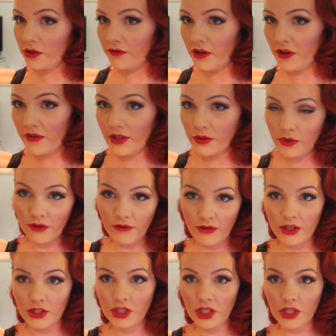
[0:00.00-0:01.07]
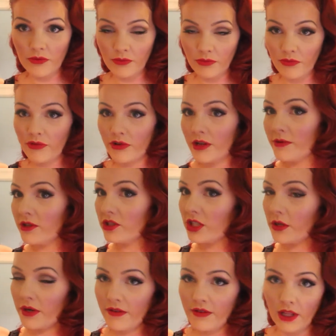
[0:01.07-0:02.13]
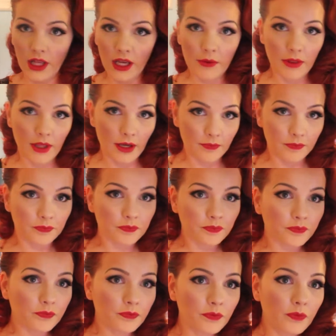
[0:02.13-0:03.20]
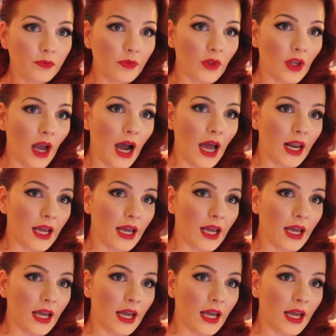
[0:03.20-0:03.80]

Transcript: a few things with your fringe. You can pretty much do whatever you like with it. I